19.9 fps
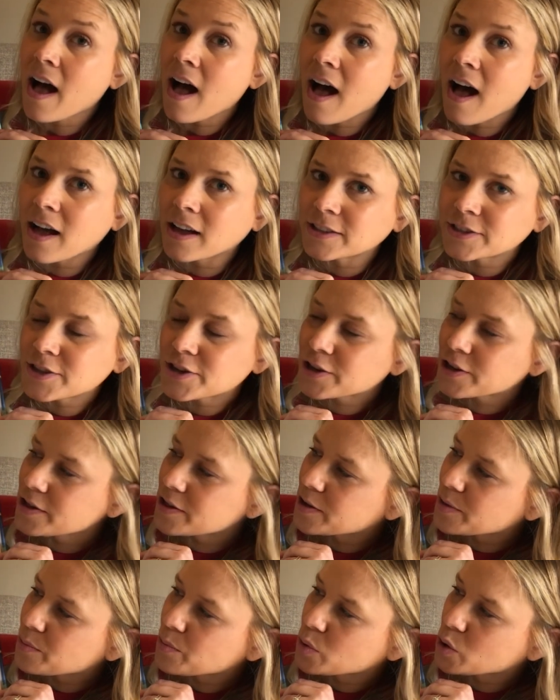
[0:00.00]
Under
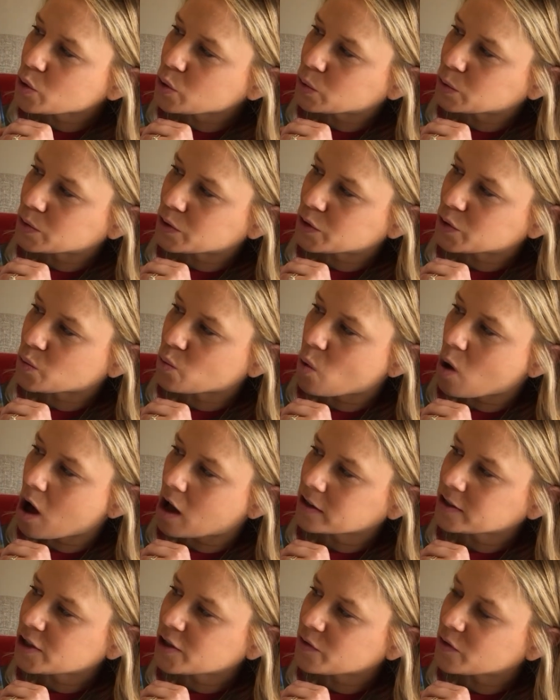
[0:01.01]
the moon's
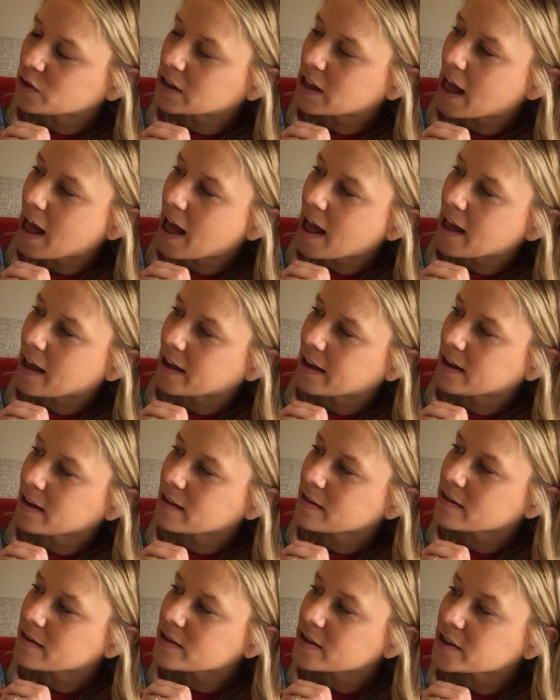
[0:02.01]
watchful eye,
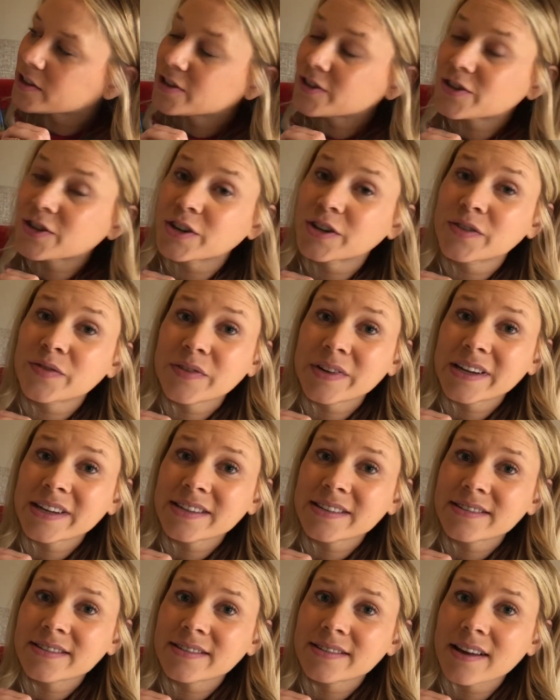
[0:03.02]
the
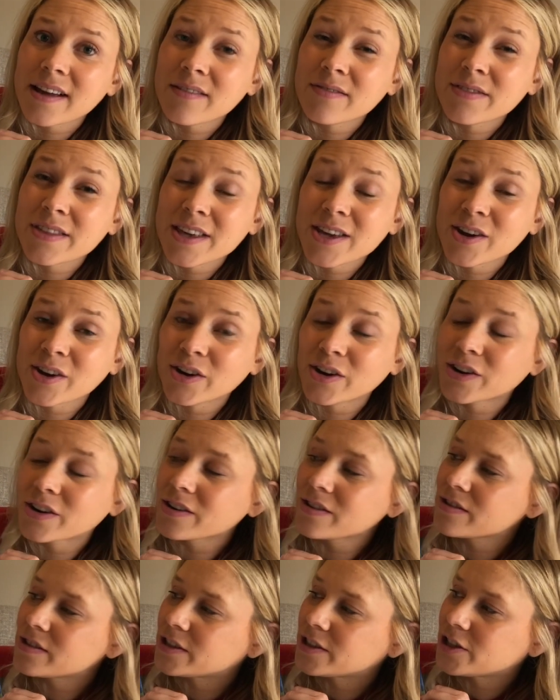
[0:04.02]
surface of the
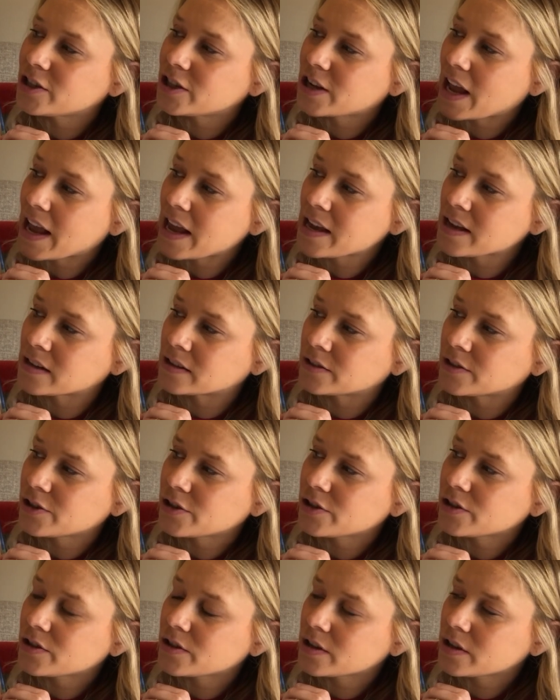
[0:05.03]
earth
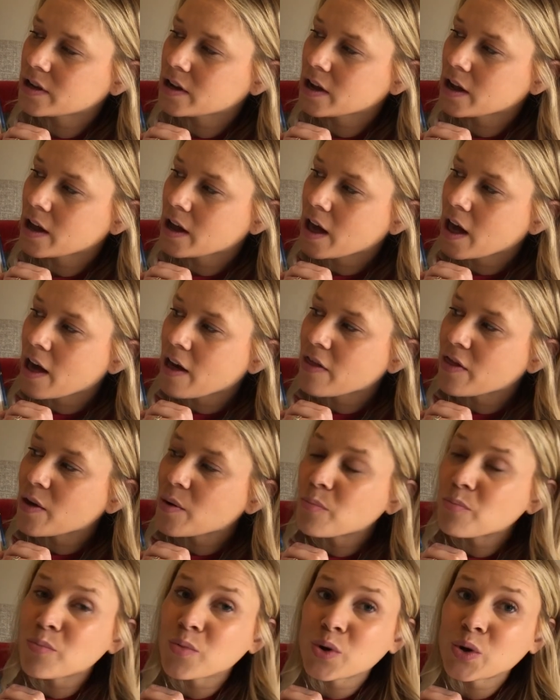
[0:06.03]
changed. The
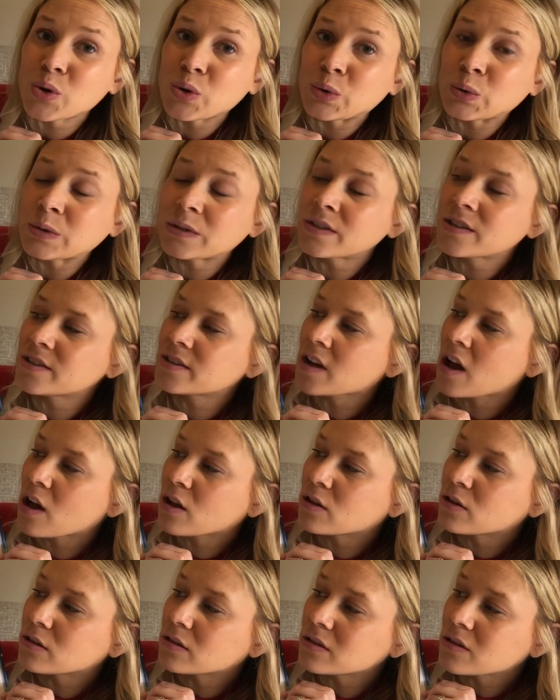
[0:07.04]
moon saw
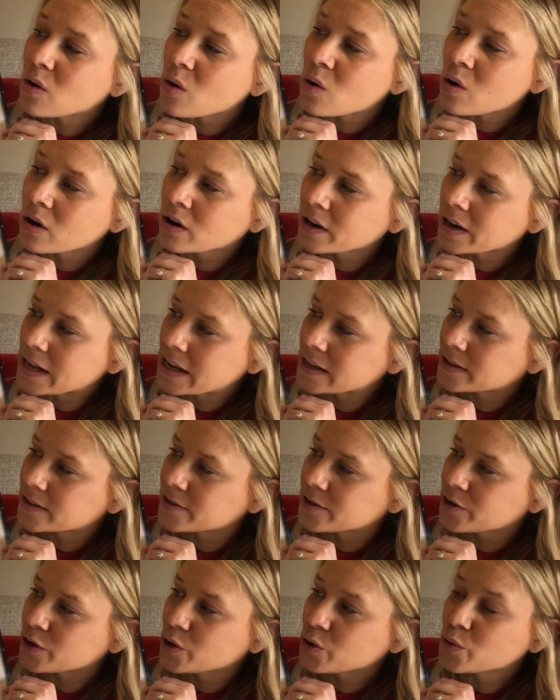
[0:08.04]

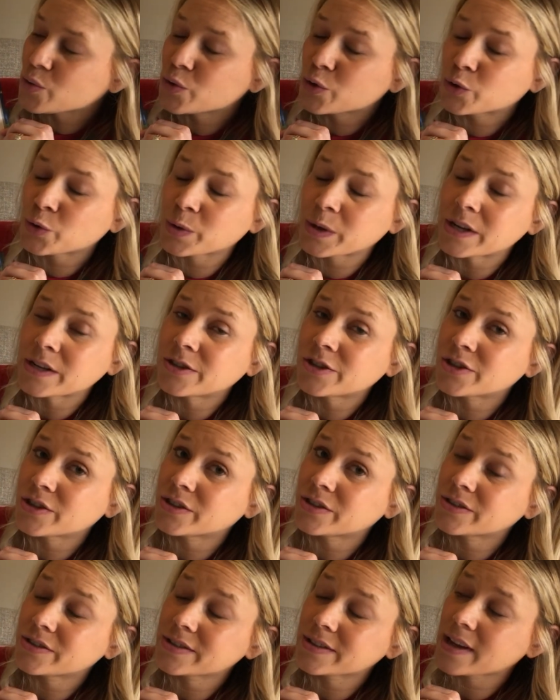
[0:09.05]
glorious new
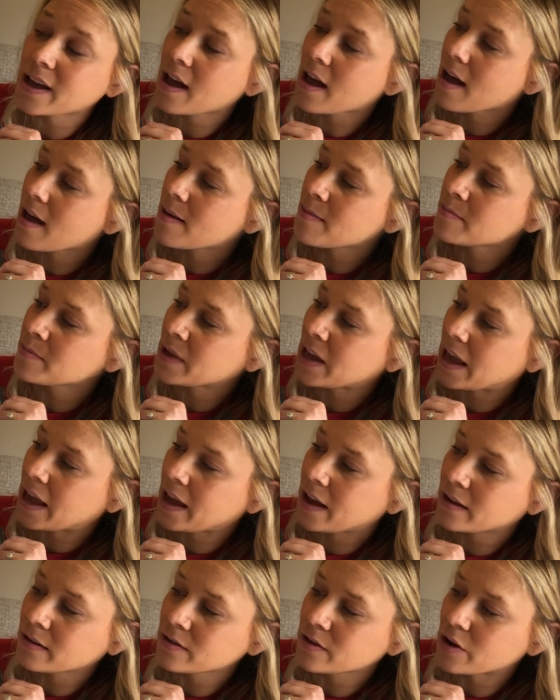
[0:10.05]
creatures come
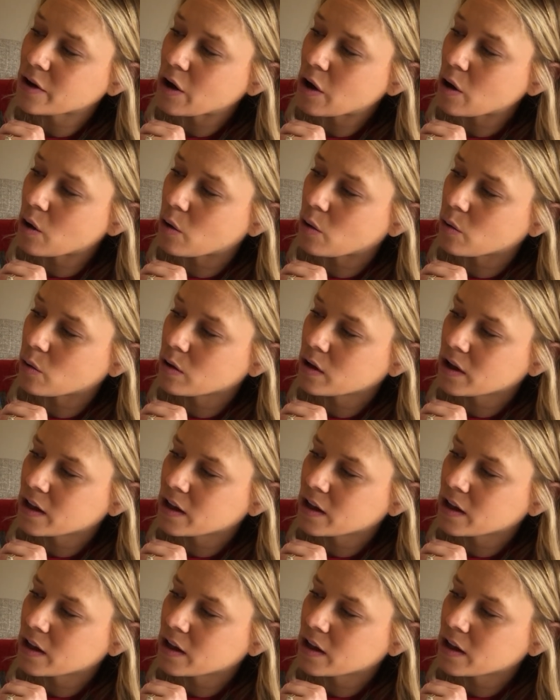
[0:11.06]
and go.